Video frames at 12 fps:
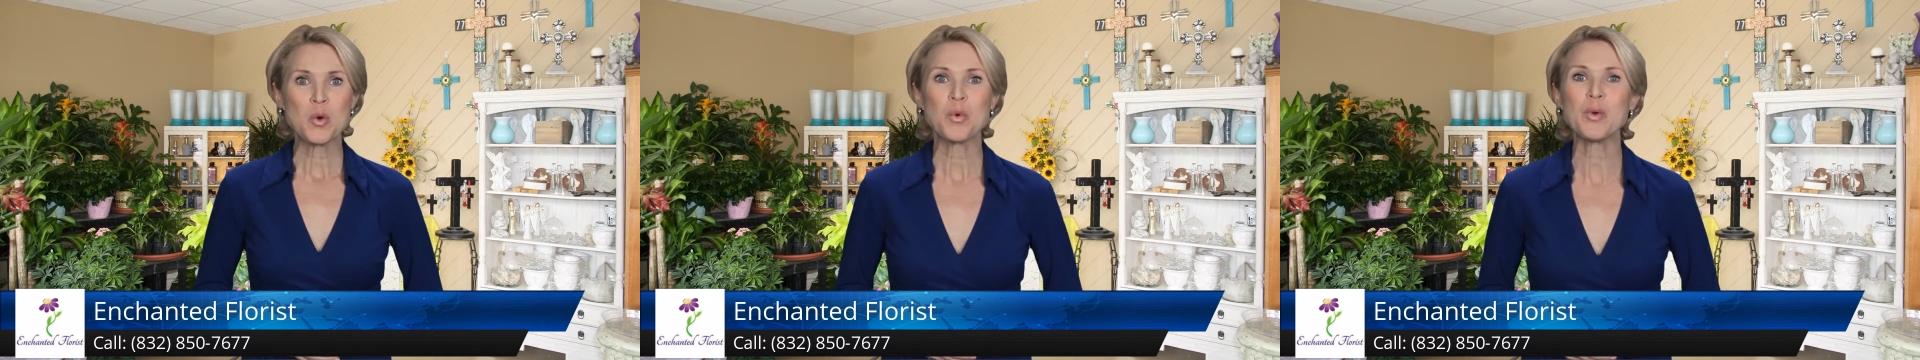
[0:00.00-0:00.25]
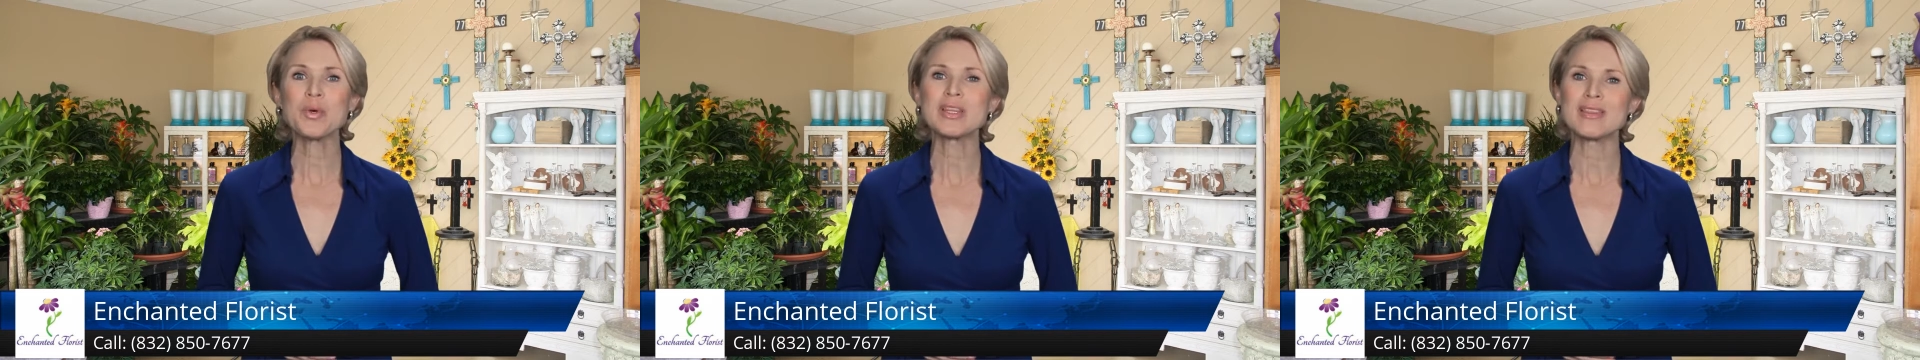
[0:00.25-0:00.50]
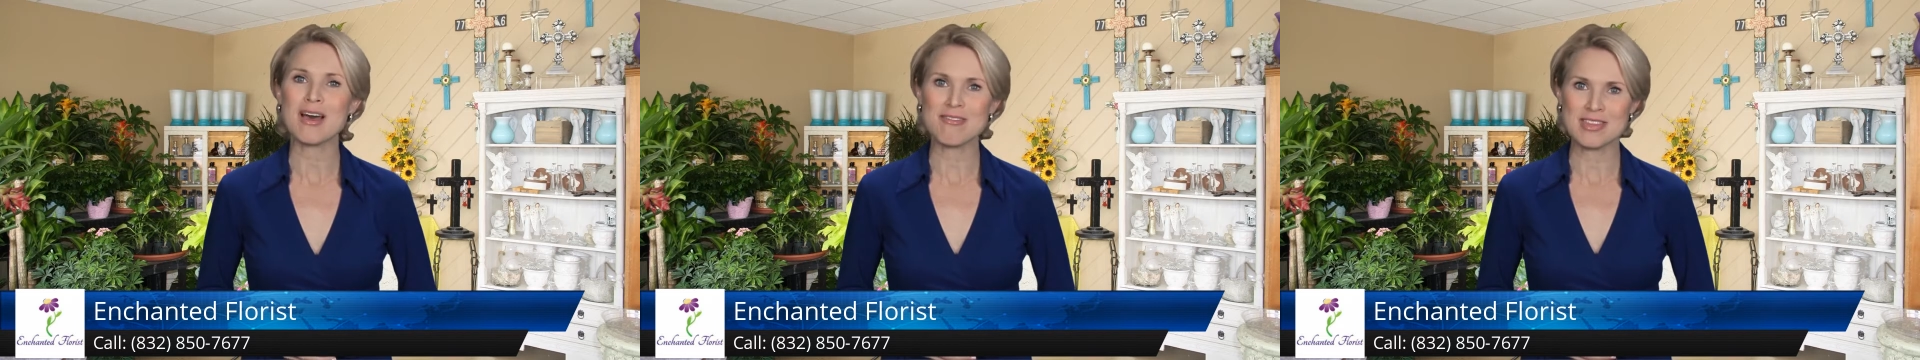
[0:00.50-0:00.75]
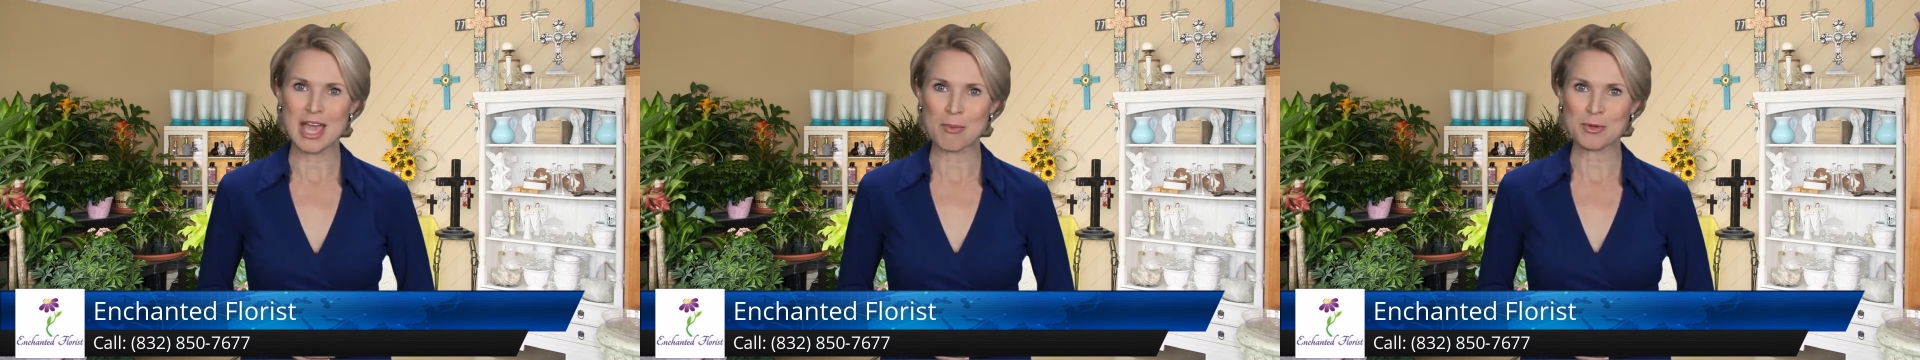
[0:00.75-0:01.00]
We would
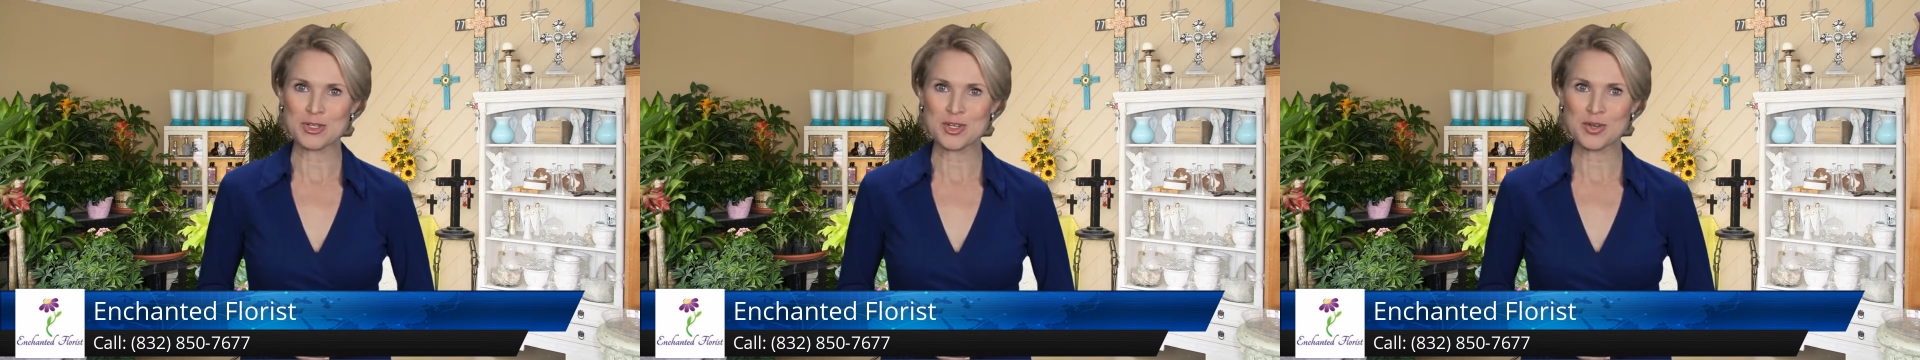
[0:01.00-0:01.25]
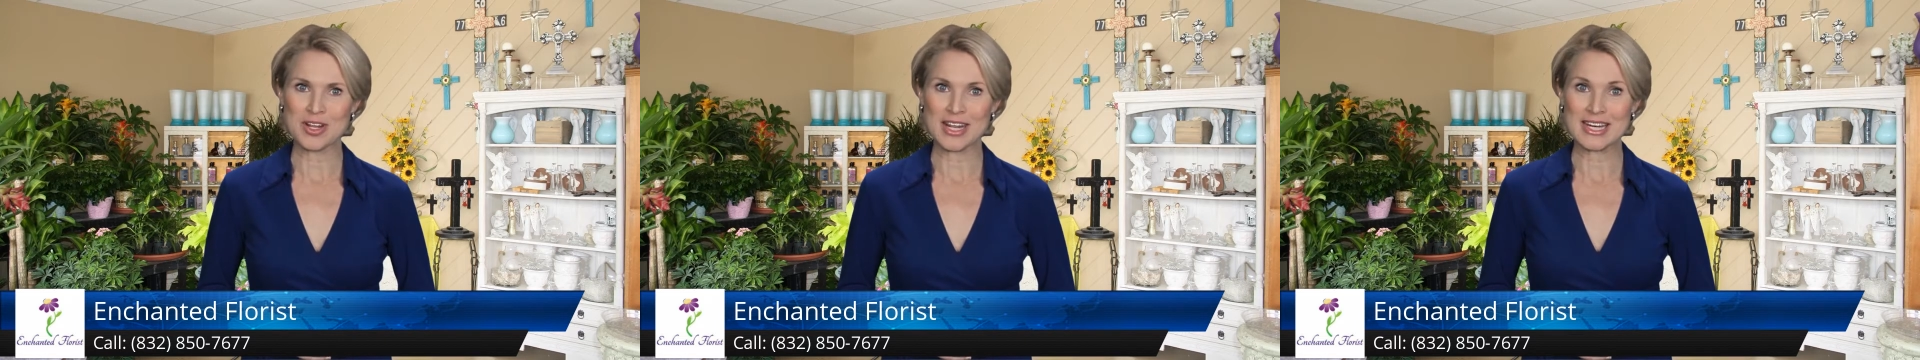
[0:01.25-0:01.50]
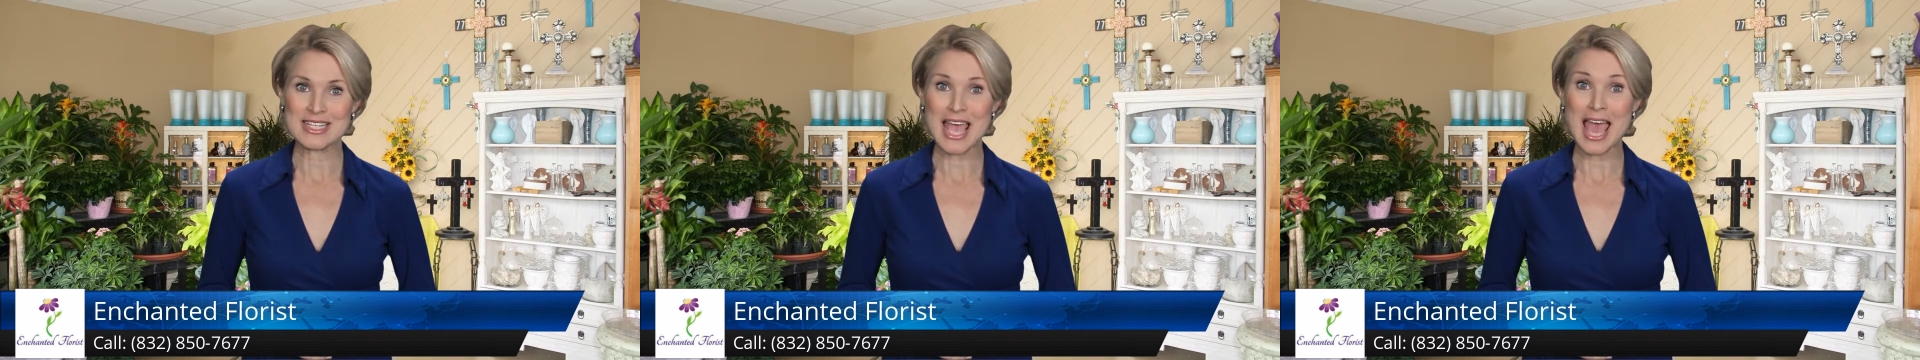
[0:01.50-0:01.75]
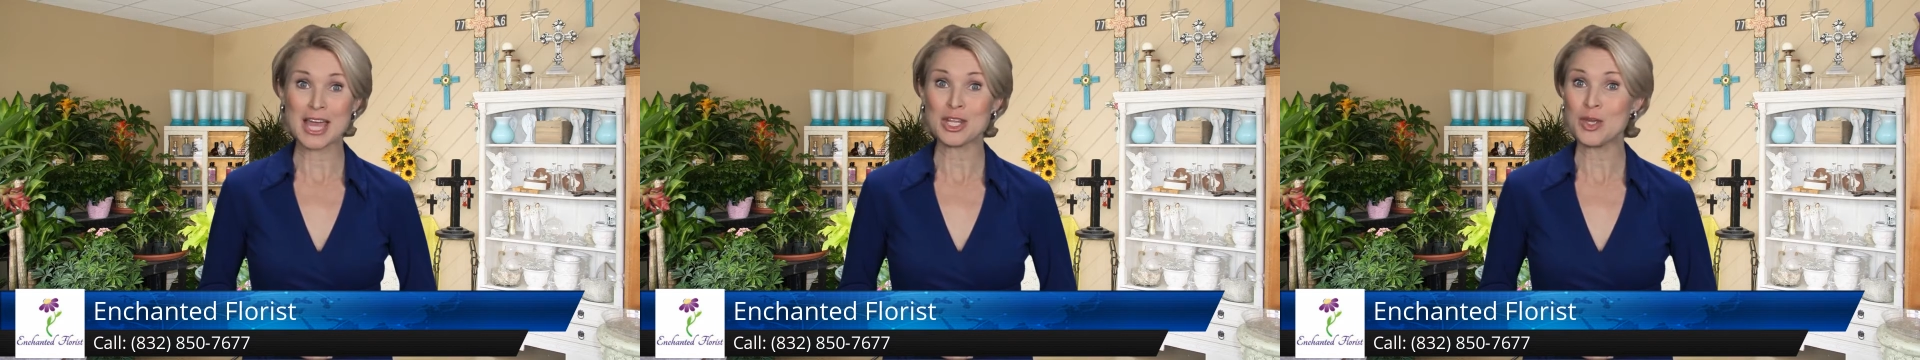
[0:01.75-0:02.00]
love the opportunity
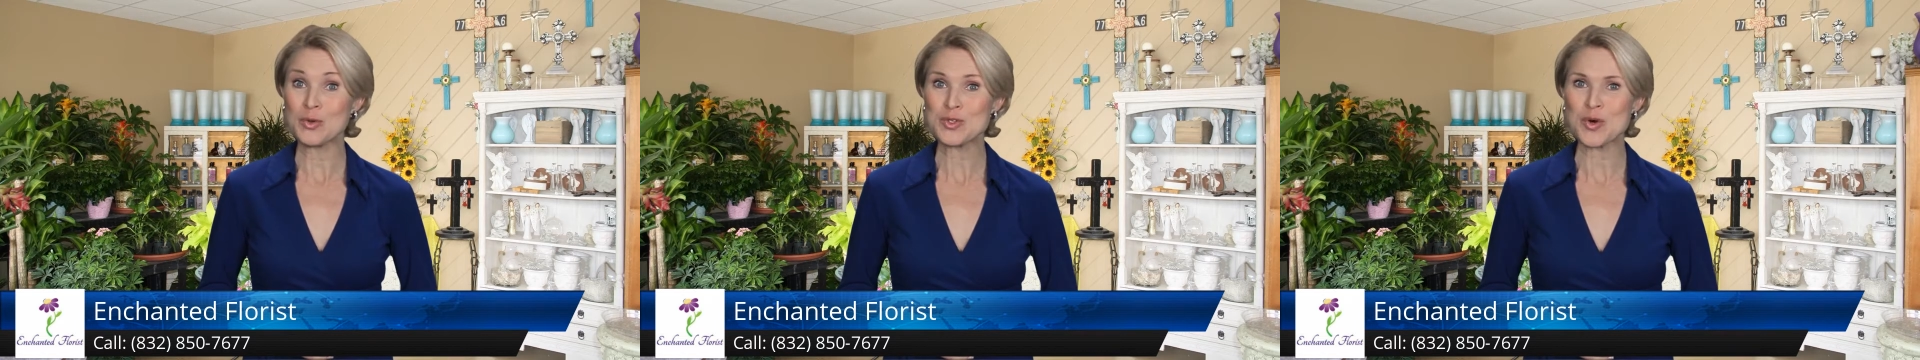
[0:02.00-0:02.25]
to add you